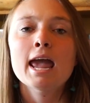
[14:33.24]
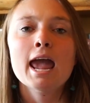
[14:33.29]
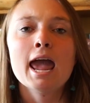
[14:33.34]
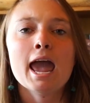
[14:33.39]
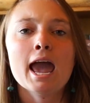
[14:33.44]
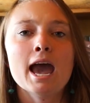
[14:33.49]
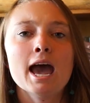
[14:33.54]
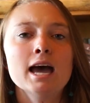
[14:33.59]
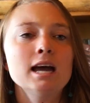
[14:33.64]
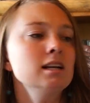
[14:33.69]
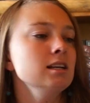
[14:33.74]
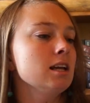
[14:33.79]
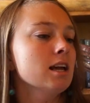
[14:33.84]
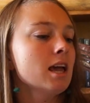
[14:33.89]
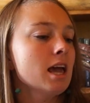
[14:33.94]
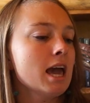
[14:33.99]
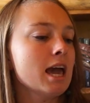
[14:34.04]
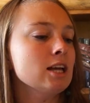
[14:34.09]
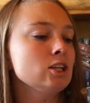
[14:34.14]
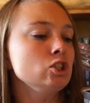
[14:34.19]
And
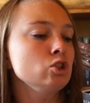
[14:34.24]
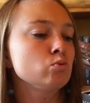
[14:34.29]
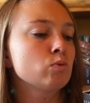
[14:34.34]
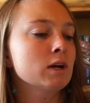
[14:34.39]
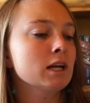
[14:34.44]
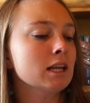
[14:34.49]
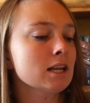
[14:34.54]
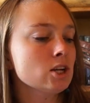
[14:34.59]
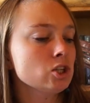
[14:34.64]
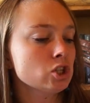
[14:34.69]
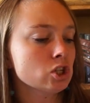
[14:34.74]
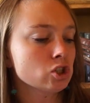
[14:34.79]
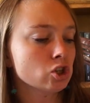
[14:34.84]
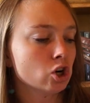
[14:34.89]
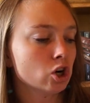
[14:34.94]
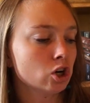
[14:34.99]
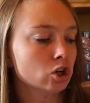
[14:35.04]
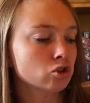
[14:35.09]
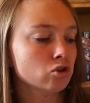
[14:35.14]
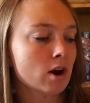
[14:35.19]
it's really just
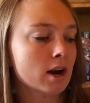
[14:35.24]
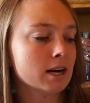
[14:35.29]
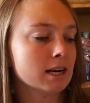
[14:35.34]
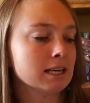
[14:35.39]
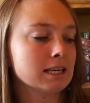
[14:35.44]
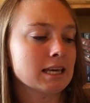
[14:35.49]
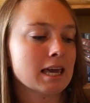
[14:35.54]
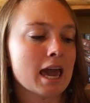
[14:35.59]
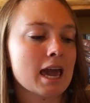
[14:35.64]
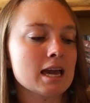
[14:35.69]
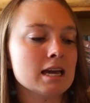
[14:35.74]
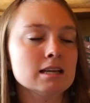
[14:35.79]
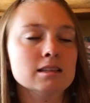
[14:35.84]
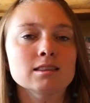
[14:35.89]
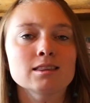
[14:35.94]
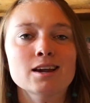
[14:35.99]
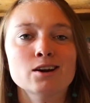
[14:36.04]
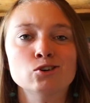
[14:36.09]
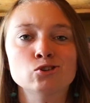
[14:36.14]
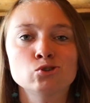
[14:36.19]
her trying to
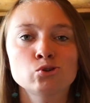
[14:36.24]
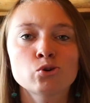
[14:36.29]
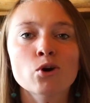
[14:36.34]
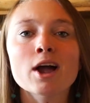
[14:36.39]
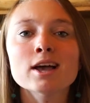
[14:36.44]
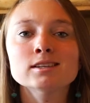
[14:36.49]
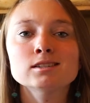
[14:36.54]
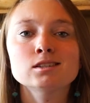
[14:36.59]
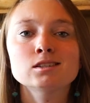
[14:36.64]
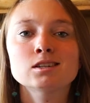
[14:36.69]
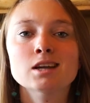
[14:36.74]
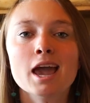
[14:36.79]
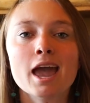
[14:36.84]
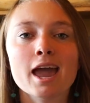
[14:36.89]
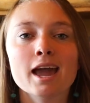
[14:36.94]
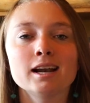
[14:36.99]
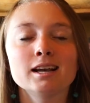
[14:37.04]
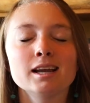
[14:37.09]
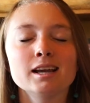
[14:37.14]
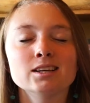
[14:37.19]
gain their trust
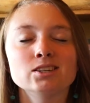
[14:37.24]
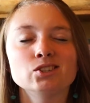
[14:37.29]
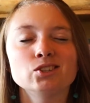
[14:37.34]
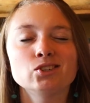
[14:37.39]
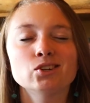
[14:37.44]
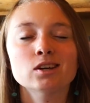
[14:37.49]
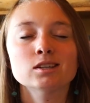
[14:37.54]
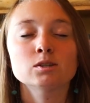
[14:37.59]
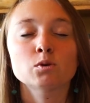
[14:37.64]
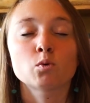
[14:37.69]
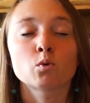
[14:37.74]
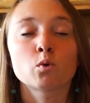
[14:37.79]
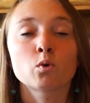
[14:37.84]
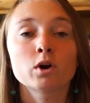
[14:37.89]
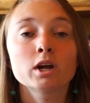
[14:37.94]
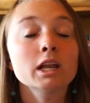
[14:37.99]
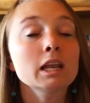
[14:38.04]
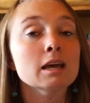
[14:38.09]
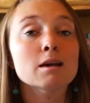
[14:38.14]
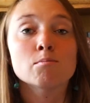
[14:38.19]
and it's just
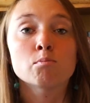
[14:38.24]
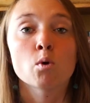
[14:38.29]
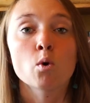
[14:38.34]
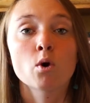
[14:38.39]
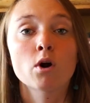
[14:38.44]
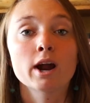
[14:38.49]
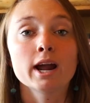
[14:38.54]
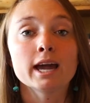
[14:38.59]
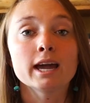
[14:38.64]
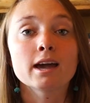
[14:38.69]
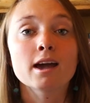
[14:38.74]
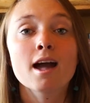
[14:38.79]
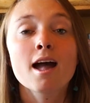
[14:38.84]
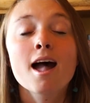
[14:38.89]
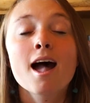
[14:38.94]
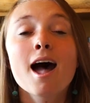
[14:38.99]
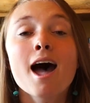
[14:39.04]
really boring.